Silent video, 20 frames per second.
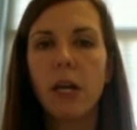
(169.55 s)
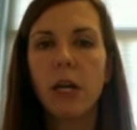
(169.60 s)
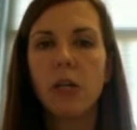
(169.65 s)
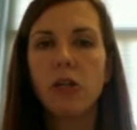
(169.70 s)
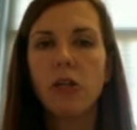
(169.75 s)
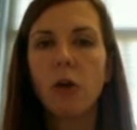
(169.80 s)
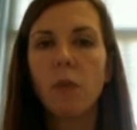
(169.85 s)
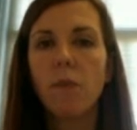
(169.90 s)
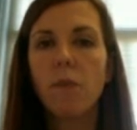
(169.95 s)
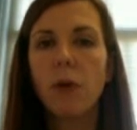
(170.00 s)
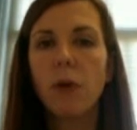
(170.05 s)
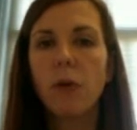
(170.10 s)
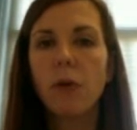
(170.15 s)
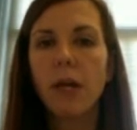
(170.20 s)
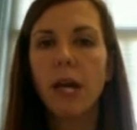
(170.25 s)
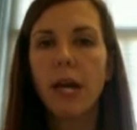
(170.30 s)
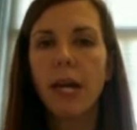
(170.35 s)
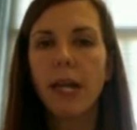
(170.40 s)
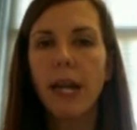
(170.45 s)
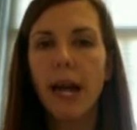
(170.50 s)
So
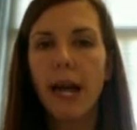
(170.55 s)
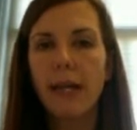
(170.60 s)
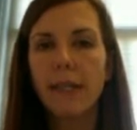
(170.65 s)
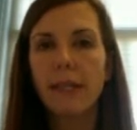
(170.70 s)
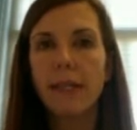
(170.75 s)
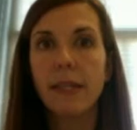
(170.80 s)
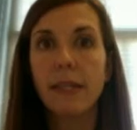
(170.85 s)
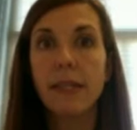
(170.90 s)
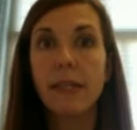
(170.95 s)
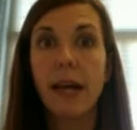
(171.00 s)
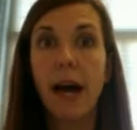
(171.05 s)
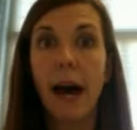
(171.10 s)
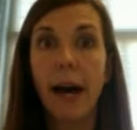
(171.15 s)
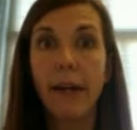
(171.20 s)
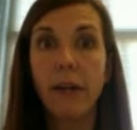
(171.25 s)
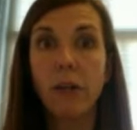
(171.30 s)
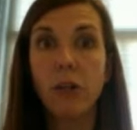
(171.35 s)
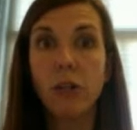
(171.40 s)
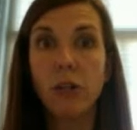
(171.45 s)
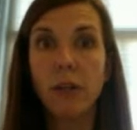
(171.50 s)
butane has this
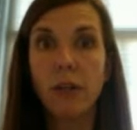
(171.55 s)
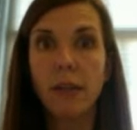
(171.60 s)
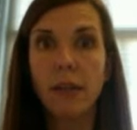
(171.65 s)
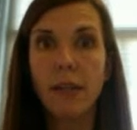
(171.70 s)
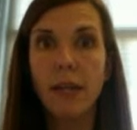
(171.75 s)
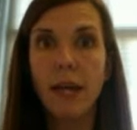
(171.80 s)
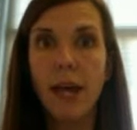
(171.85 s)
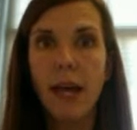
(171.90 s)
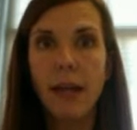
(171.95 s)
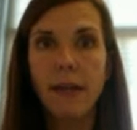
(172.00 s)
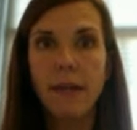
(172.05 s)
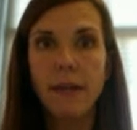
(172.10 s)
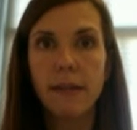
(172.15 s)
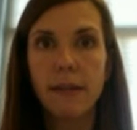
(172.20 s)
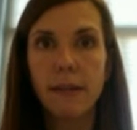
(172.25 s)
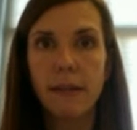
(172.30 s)
hydrogen at the end.